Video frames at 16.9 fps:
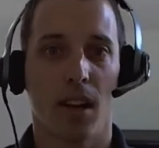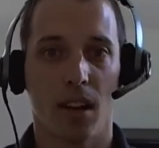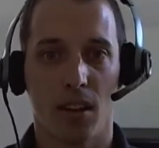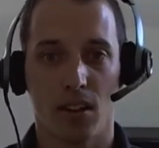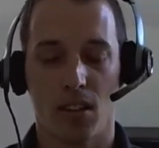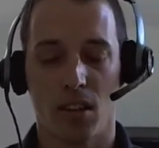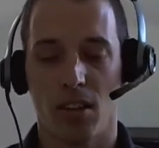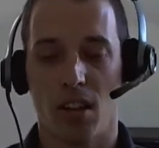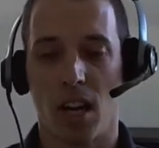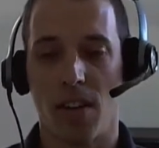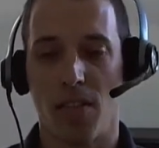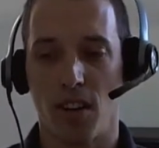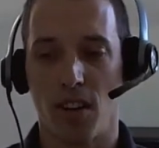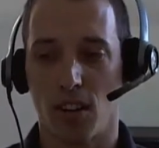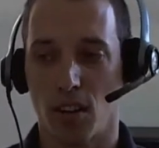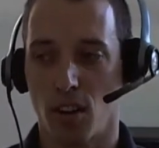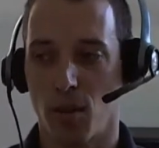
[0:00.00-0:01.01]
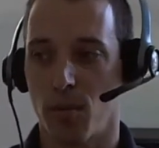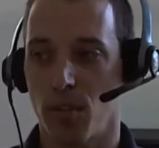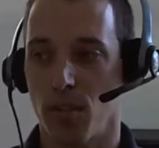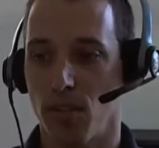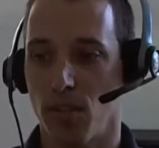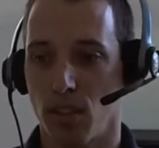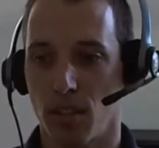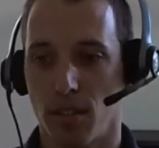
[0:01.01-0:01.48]
And just not even in terms
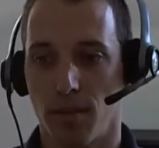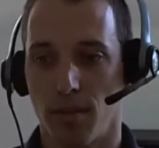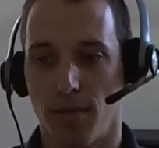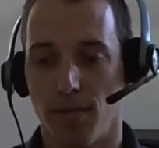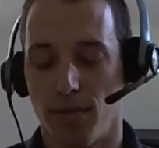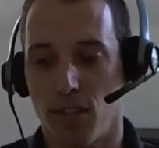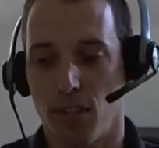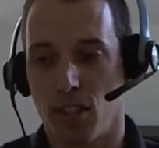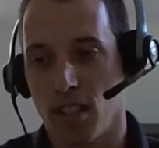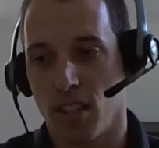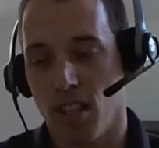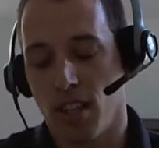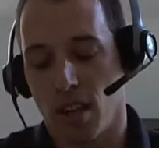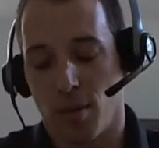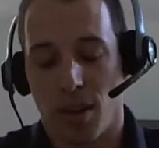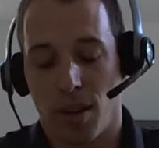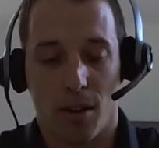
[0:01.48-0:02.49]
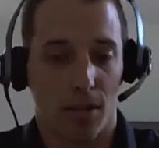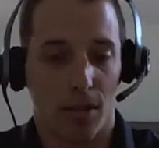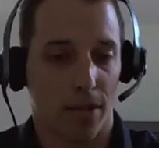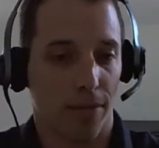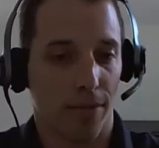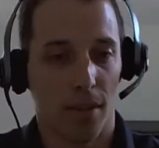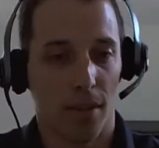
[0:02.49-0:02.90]
of just physique. I mean, I was